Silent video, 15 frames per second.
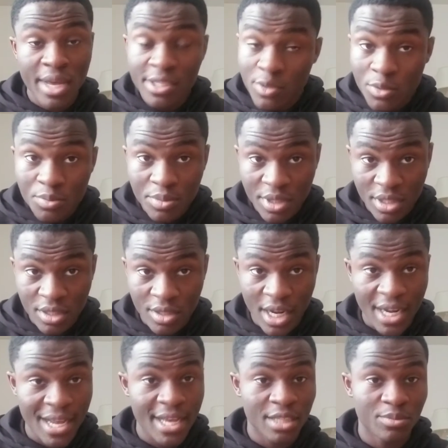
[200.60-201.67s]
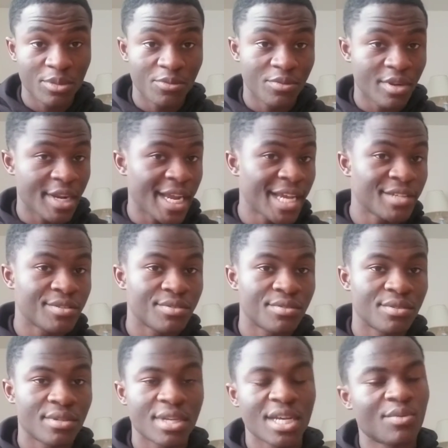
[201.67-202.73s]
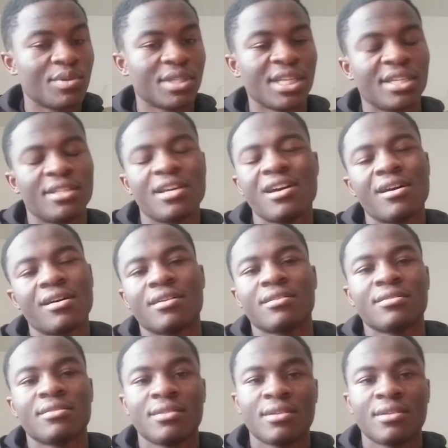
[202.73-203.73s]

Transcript: mess with me try to ask me for answers, and I went like, nah,